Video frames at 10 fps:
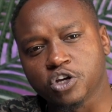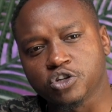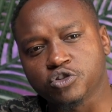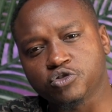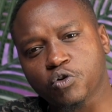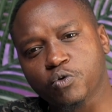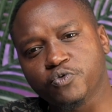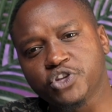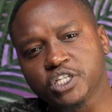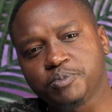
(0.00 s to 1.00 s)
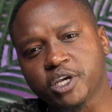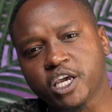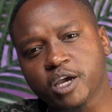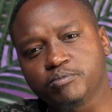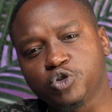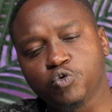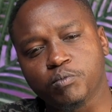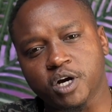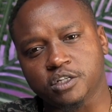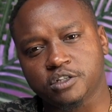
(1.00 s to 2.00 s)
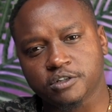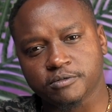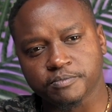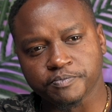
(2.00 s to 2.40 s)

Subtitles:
So this became too much.